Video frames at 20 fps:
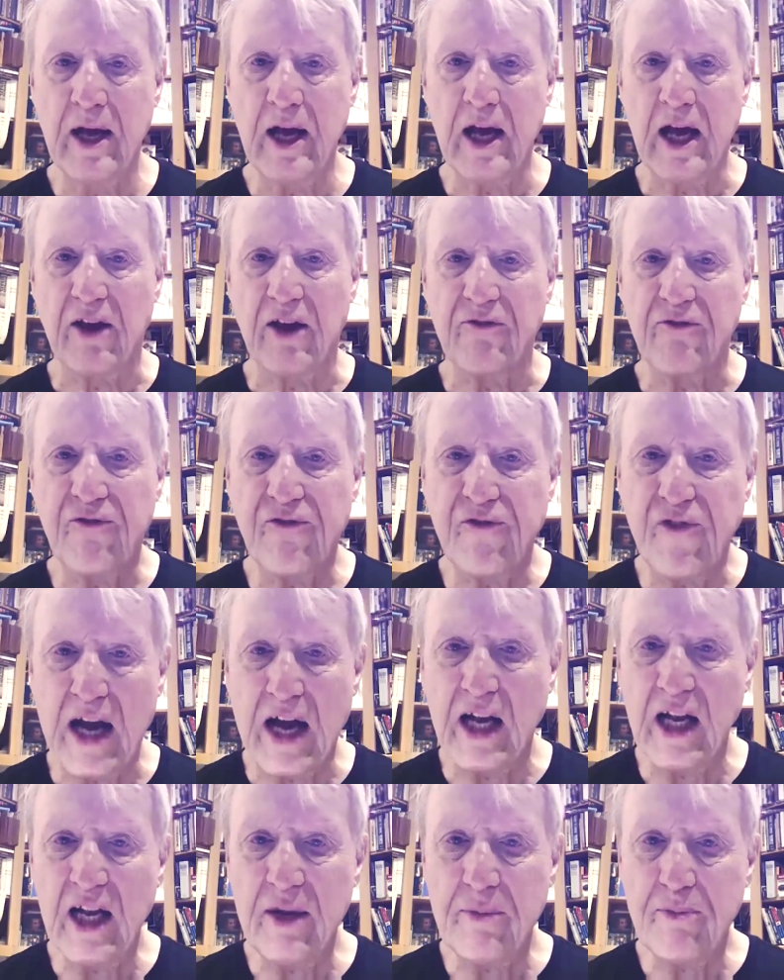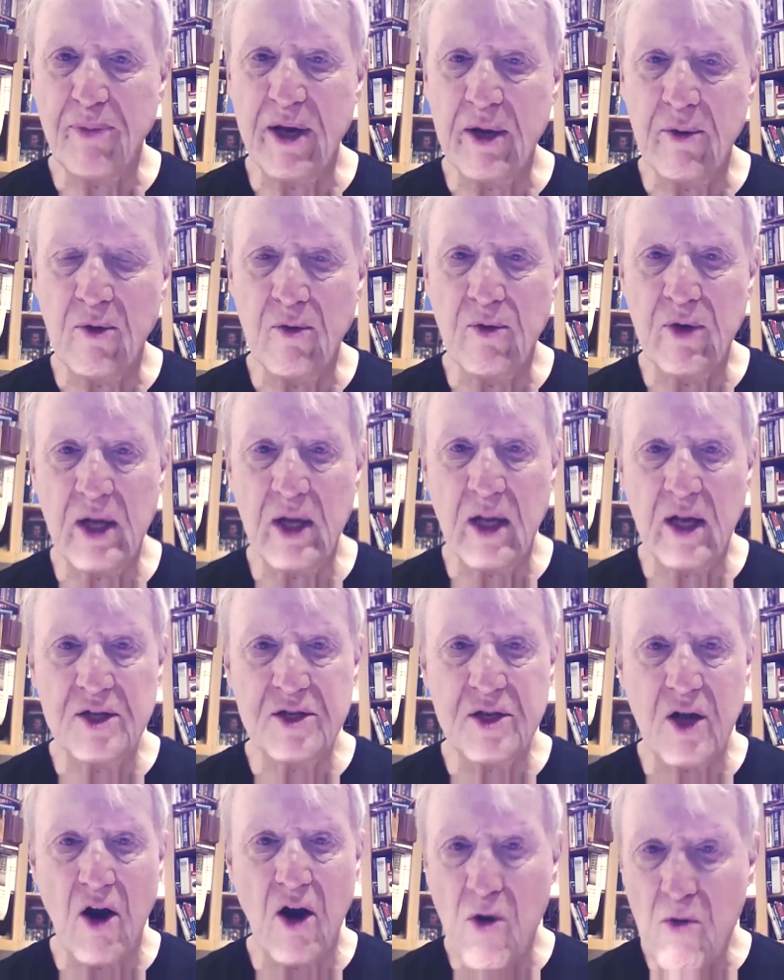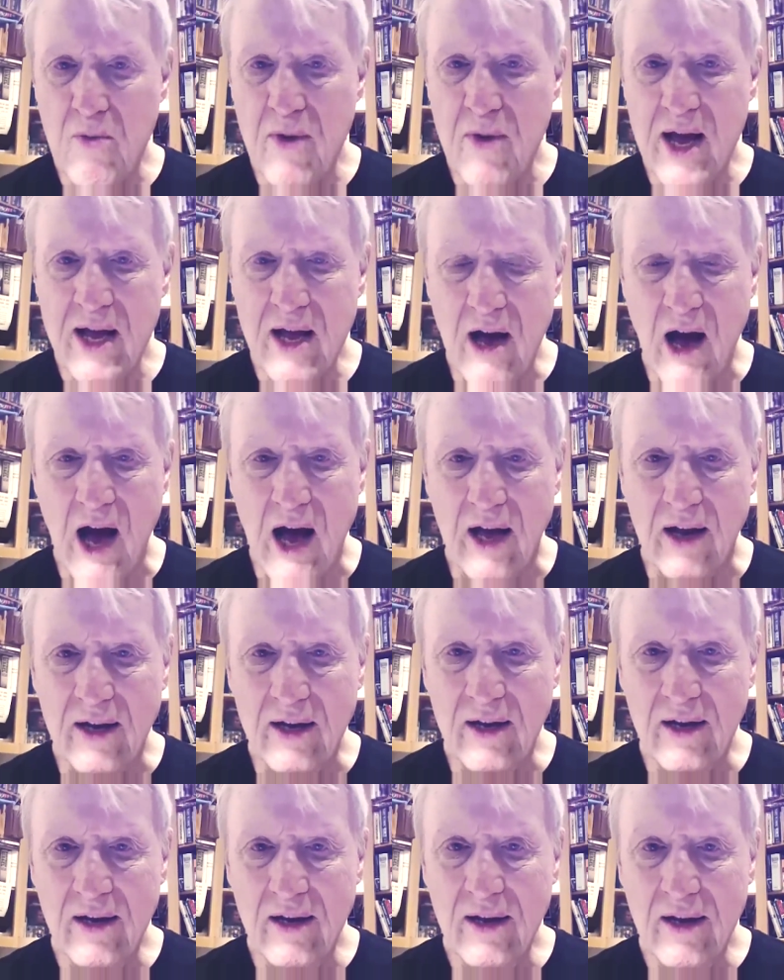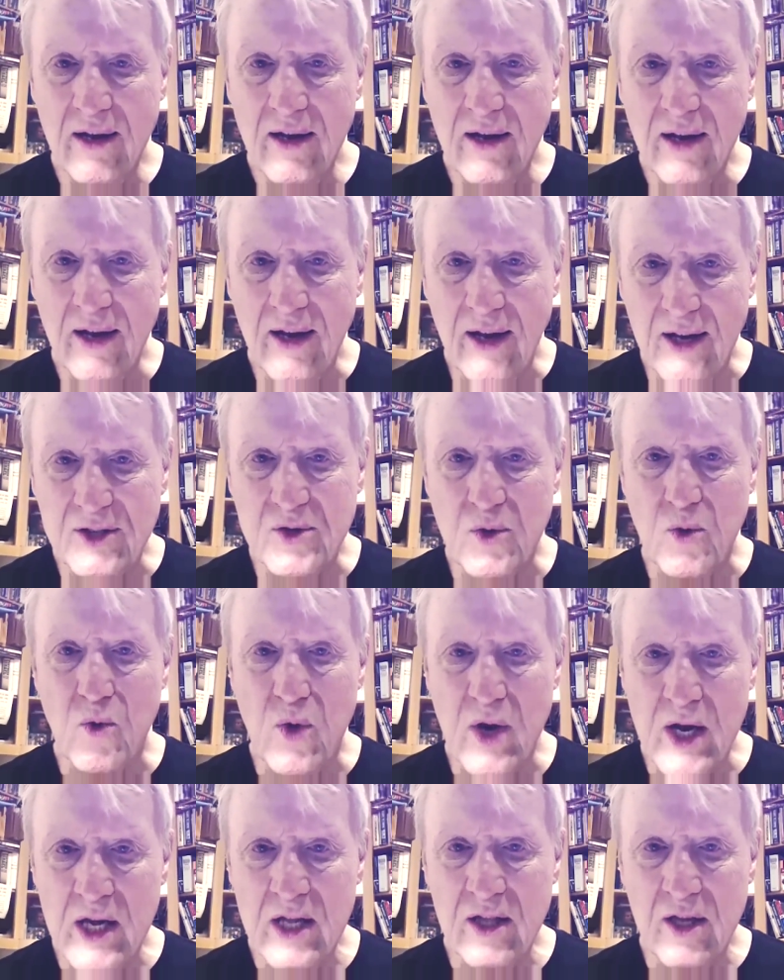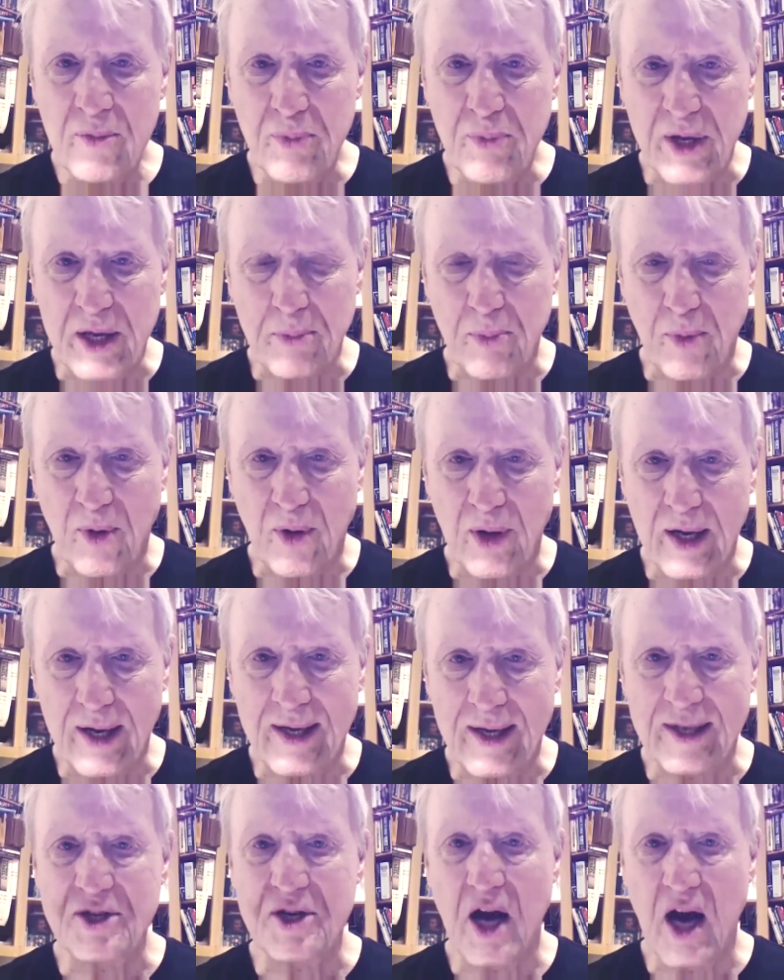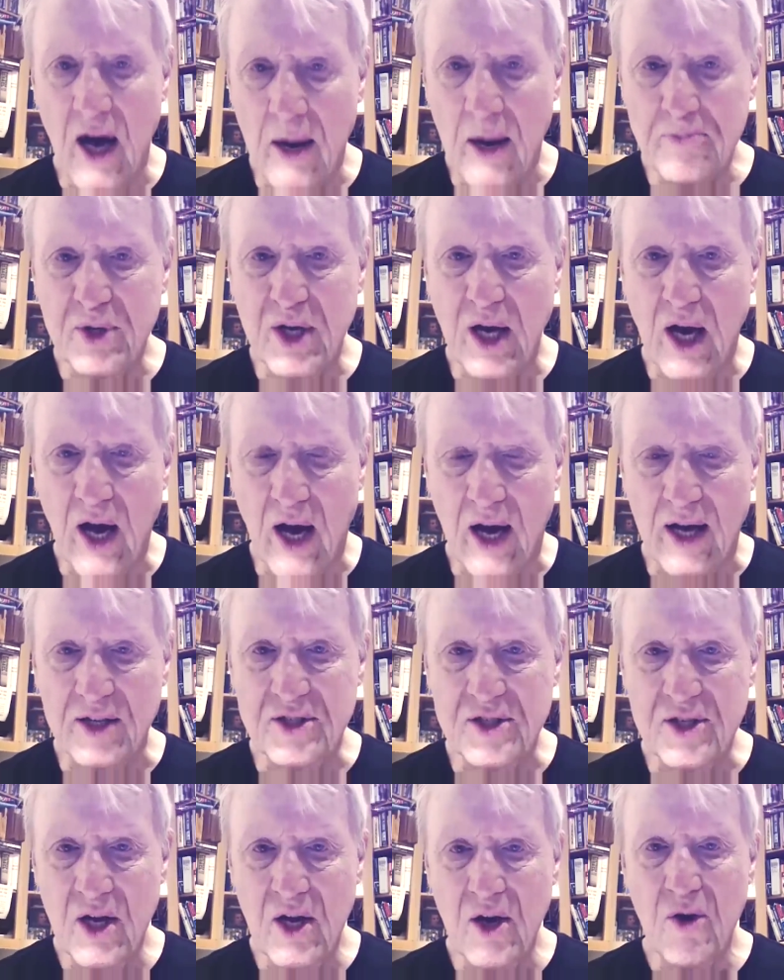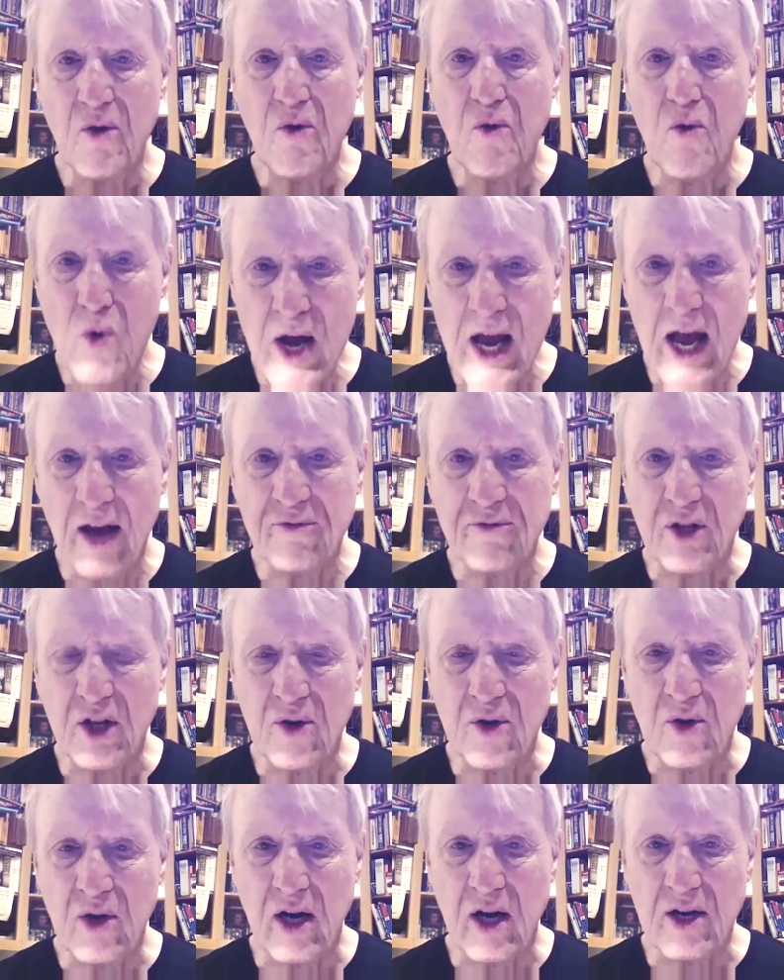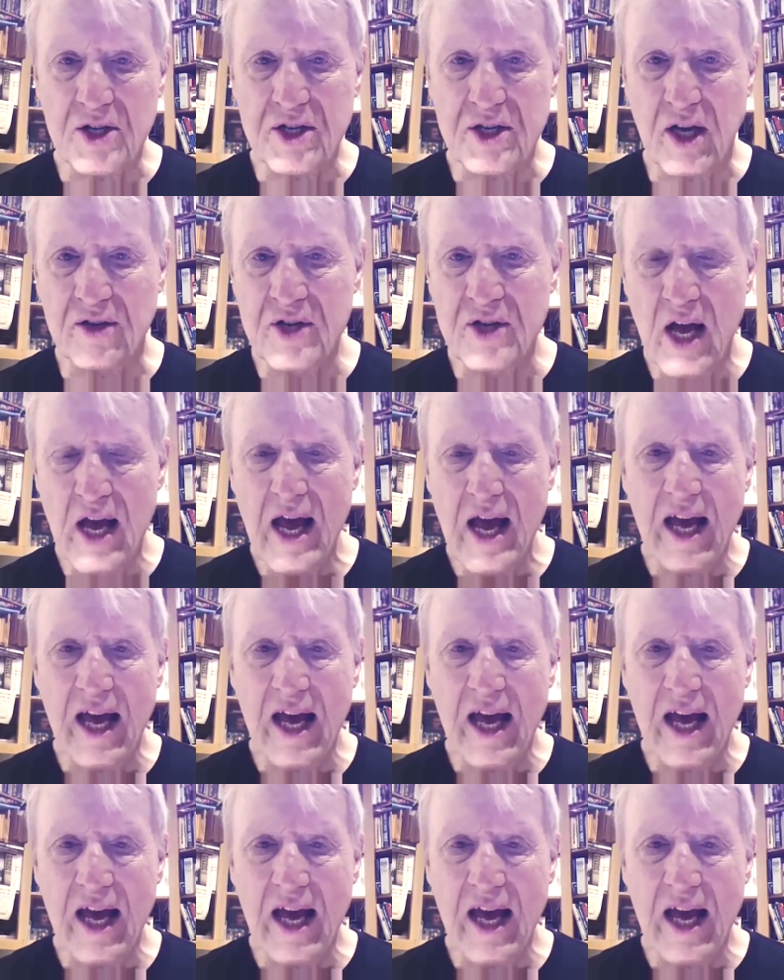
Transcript: And finally, people realized, oh my God, it's we the people. It's up to us. We have to do it ourselves.